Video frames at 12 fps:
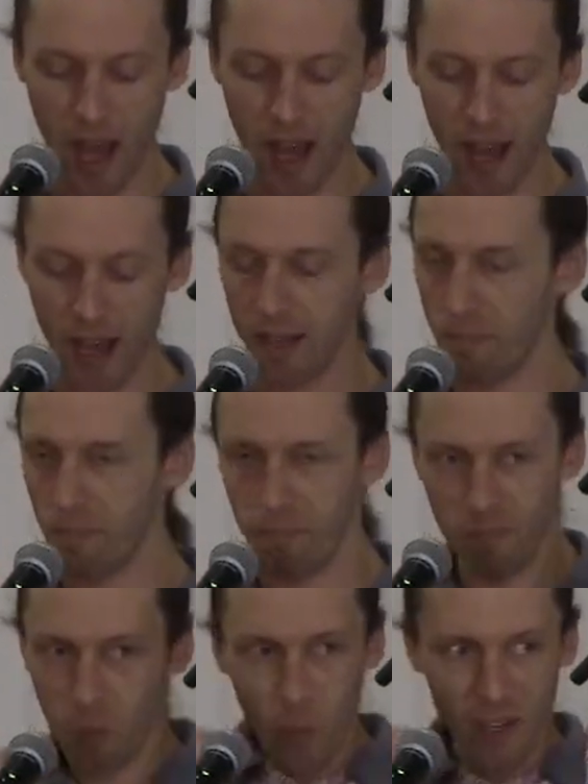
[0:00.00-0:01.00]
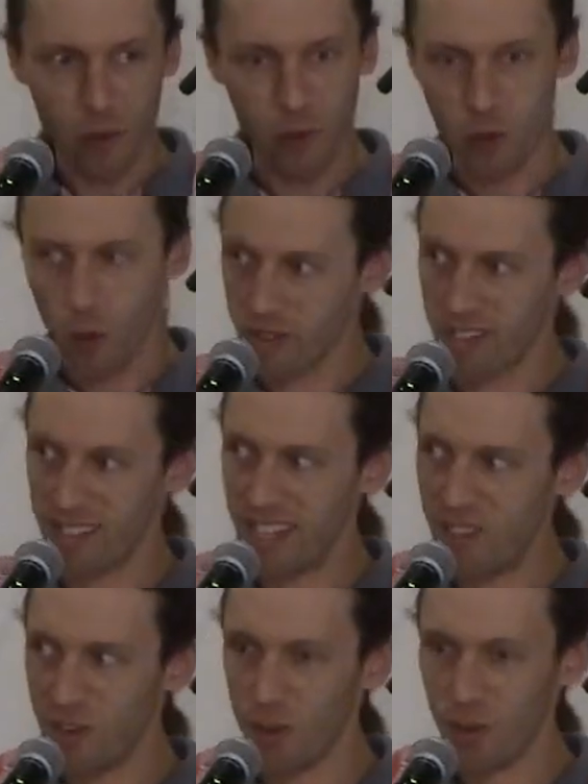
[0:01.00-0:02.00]
one of those shorts and
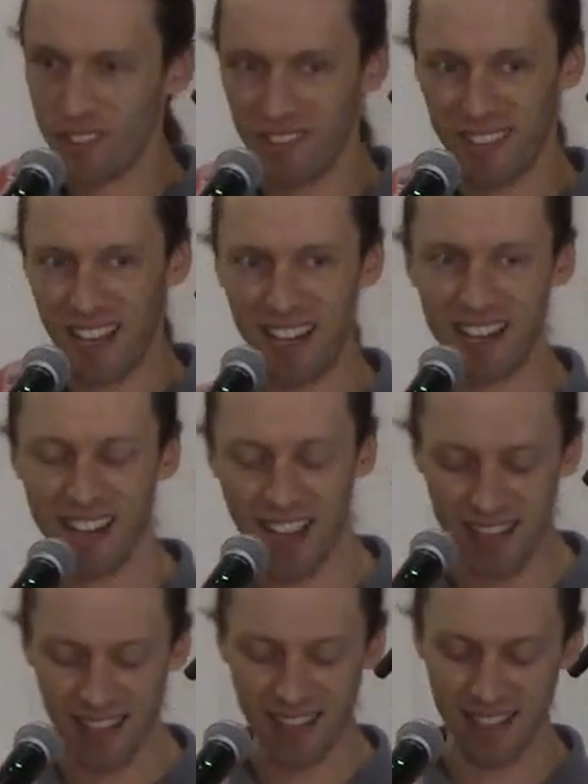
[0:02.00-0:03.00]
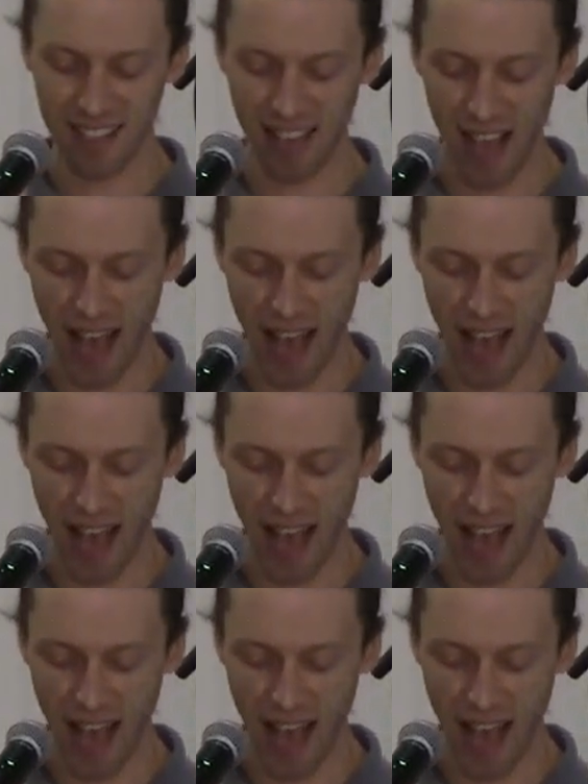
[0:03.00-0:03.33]
t-shirt kind of nights,